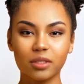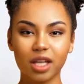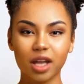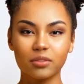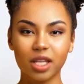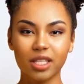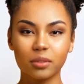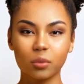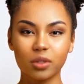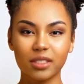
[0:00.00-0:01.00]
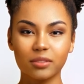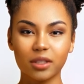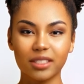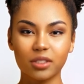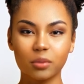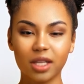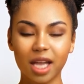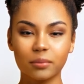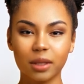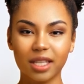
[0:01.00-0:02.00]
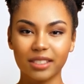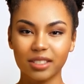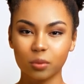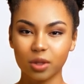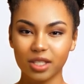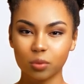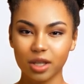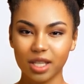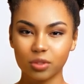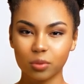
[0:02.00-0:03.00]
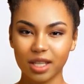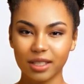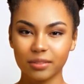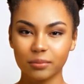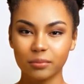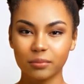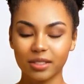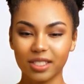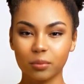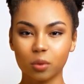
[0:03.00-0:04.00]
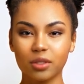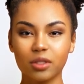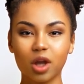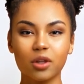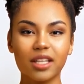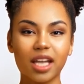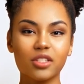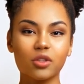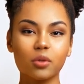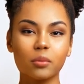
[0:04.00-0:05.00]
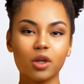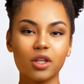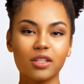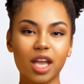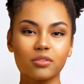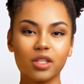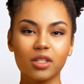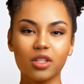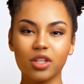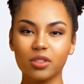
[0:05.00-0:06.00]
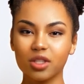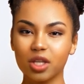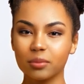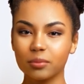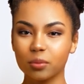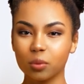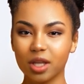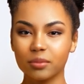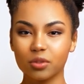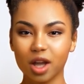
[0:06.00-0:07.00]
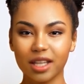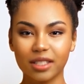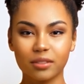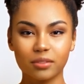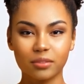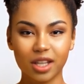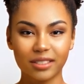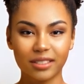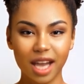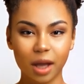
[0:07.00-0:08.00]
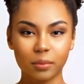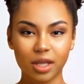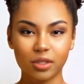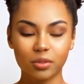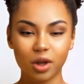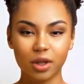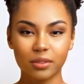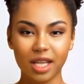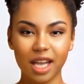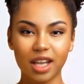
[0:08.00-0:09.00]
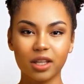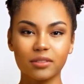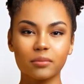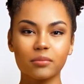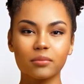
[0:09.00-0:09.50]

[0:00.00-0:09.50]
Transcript: The African sports events you can't miss in 2023. Sports are an integral part of African culture, with a variety of events happening throughout the year.